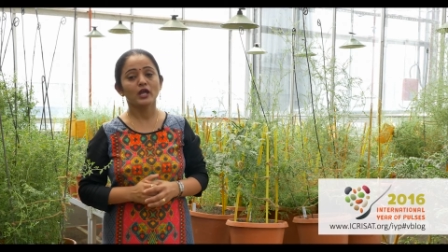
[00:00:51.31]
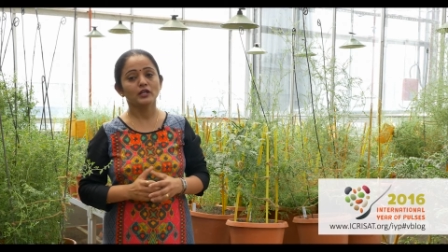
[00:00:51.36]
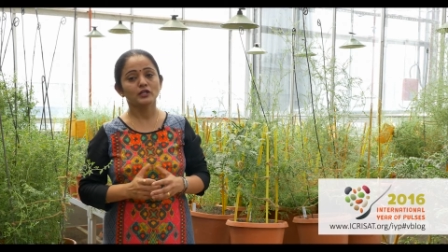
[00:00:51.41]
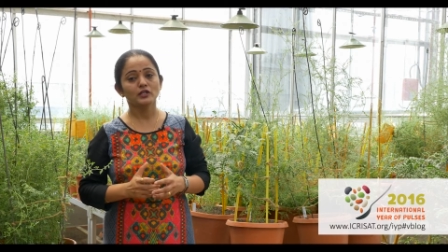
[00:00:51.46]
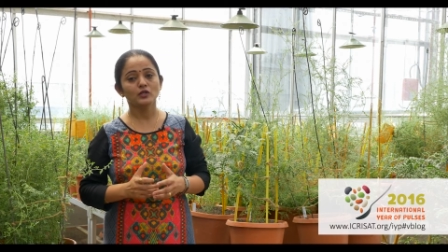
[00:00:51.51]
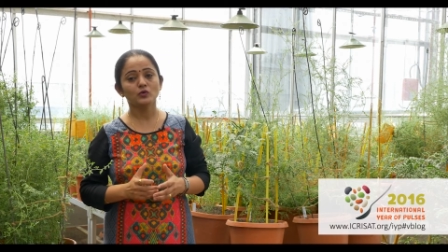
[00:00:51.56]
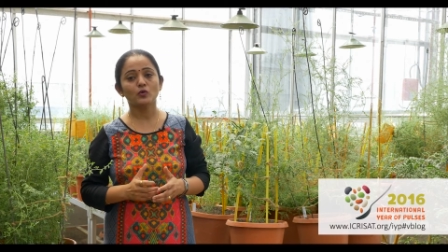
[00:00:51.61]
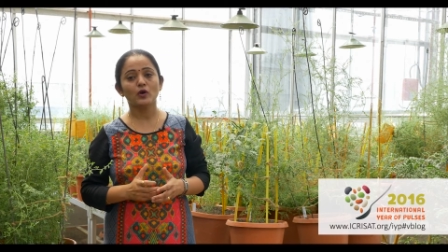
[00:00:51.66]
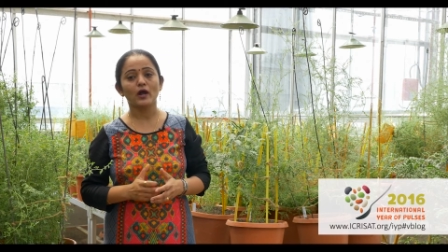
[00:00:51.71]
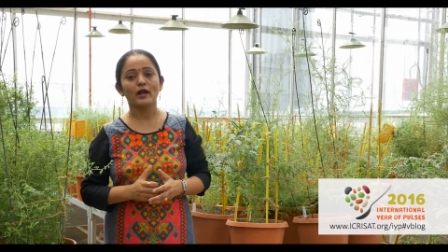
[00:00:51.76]

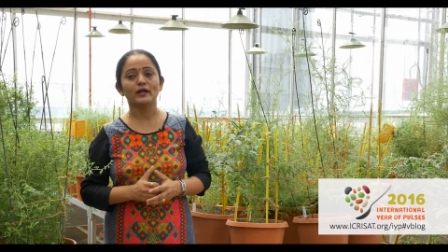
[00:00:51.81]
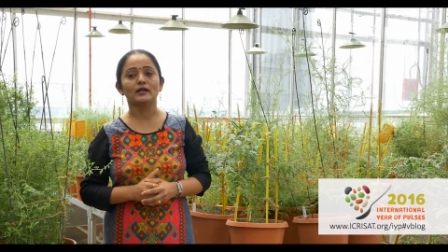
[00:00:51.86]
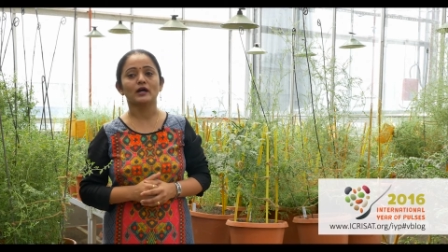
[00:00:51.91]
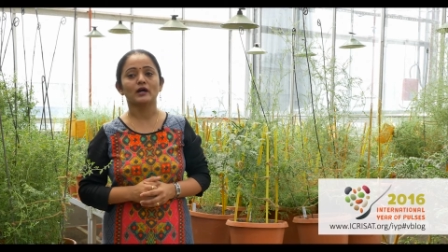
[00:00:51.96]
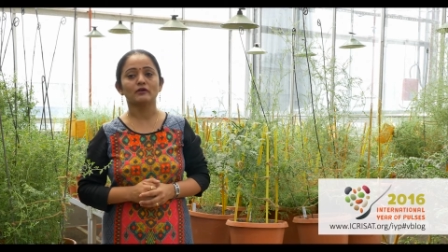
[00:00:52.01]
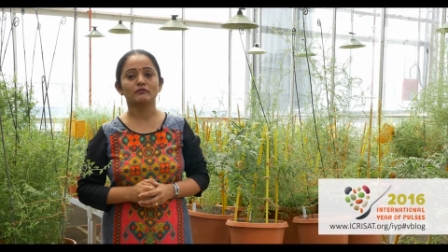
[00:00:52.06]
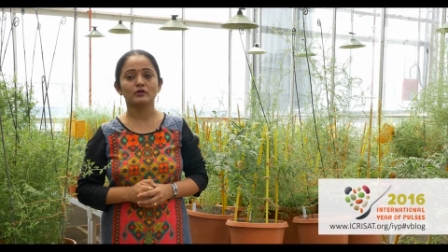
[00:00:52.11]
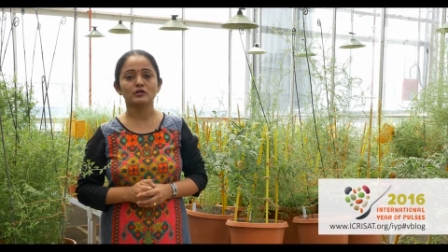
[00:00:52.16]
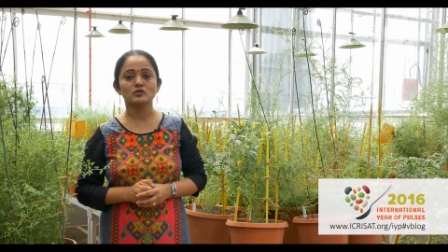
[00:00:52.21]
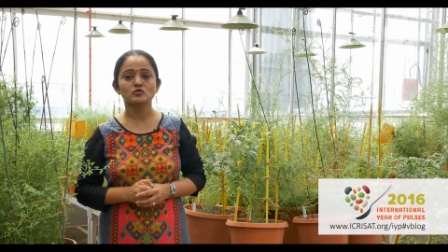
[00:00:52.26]
new and
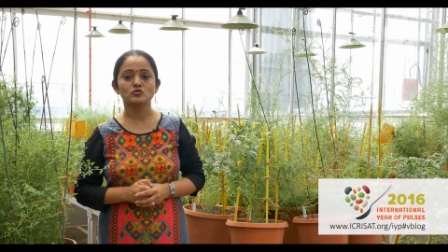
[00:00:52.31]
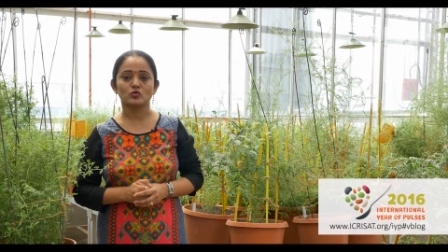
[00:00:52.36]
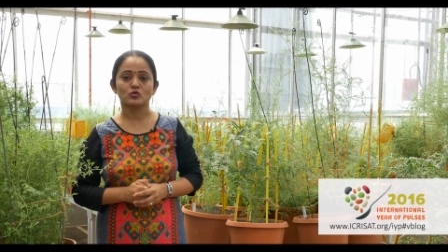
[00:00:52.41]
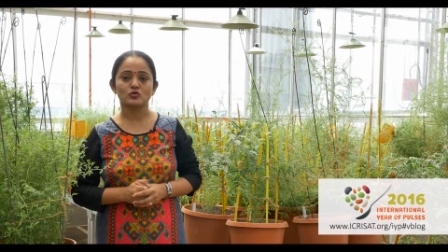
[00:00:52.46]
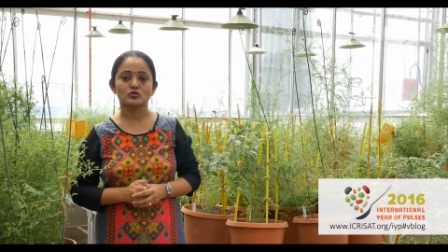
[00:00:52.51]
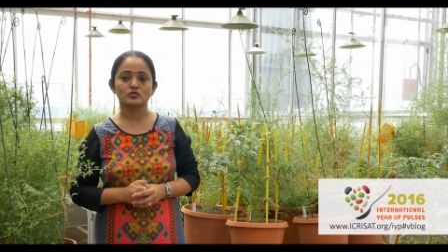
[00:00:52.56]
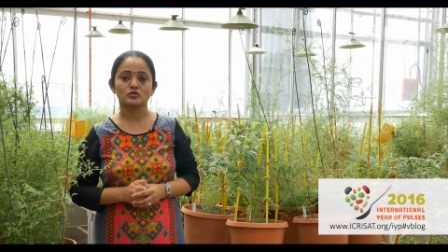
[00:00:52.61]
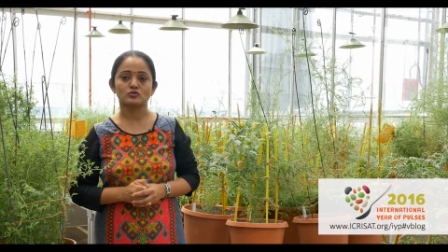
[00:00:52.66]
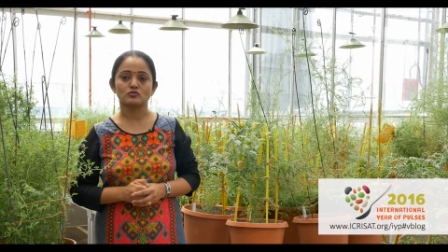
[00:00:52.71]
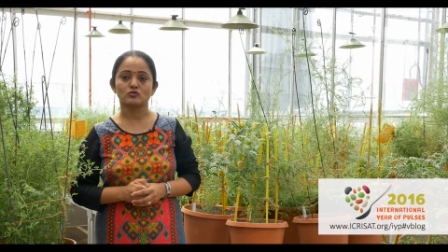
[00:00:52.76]
diverse
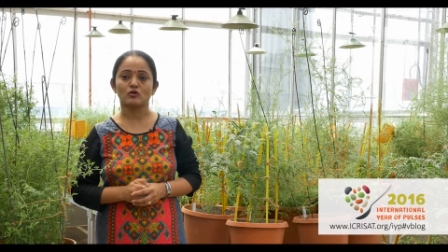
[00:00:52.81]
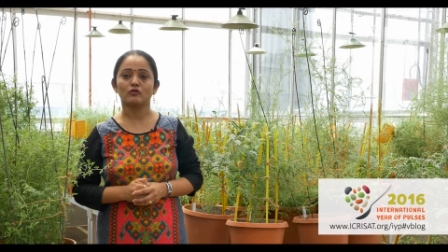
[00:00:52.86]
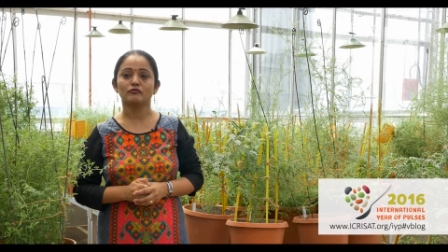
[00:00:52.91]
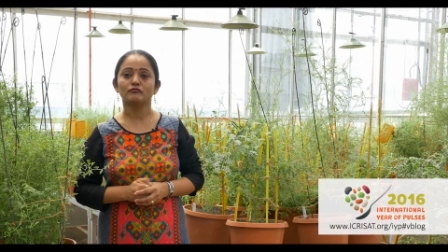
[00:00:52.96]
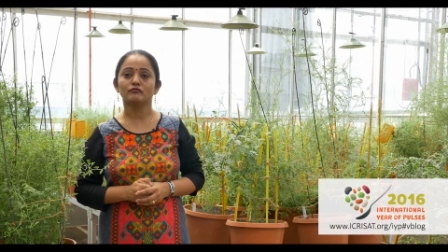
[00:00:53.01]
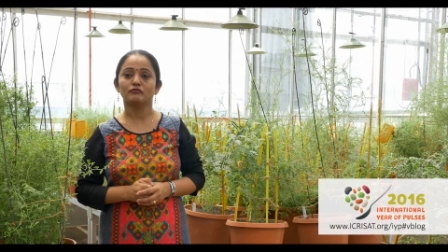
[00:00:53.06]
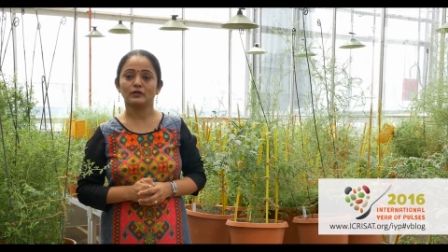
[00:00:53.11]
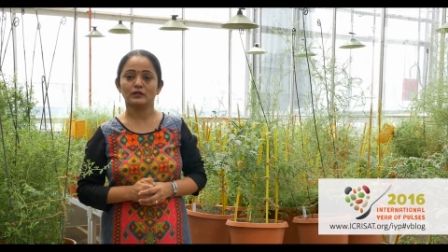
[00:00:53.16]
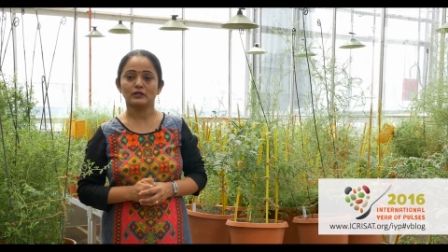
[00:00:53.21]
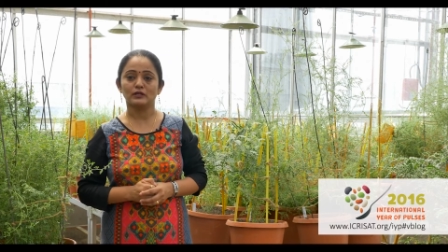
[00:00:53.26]
sources of
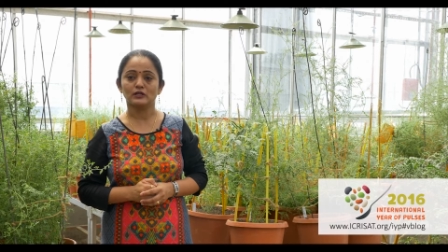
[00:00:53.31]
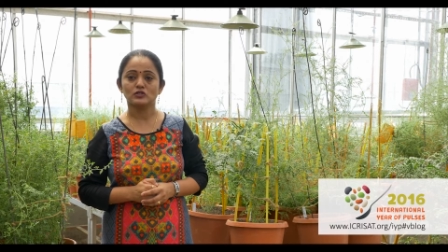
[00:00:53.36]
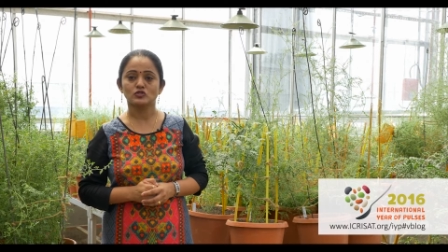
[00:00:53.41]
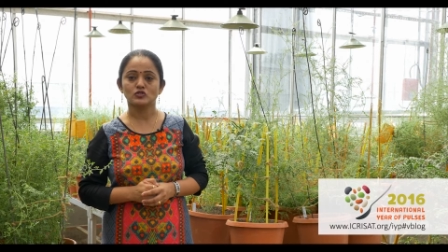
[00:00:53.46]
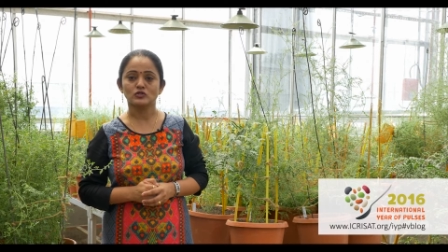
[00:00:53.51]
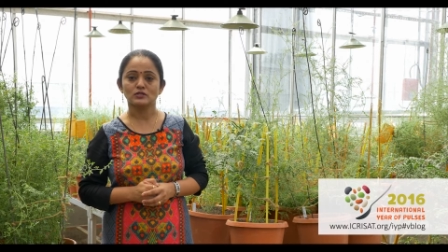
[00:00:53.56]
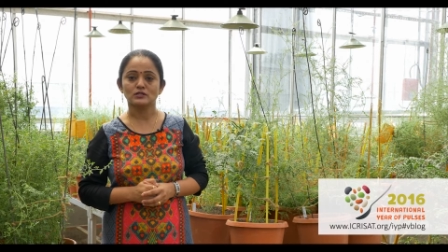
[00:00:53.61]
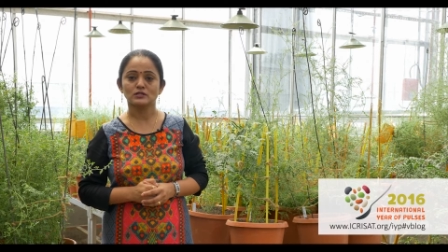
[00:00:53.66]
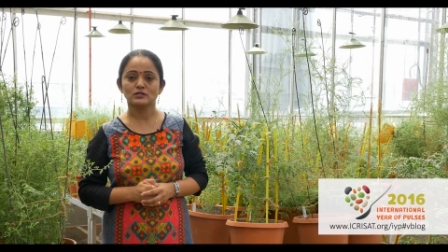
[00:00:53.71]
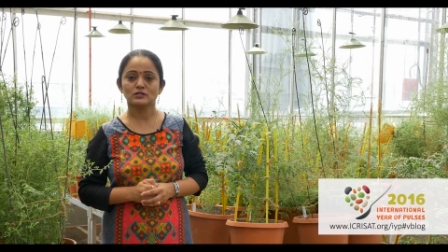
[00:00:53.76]

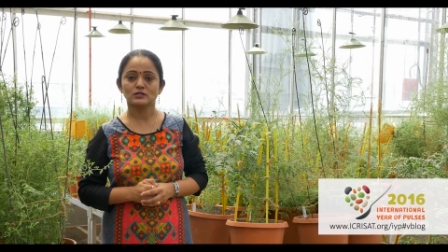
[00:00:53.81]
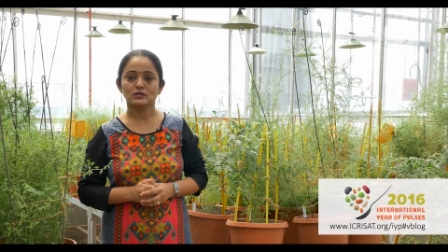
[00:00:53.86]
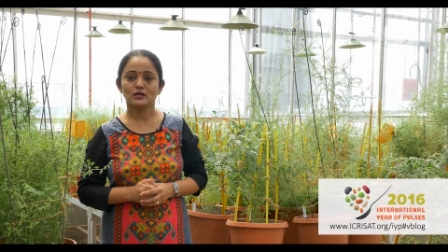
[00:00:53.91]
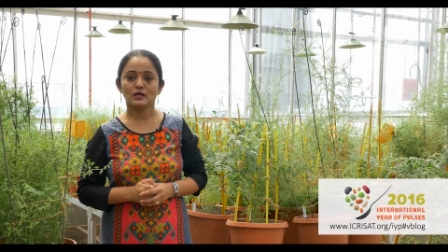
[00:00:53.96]
variations.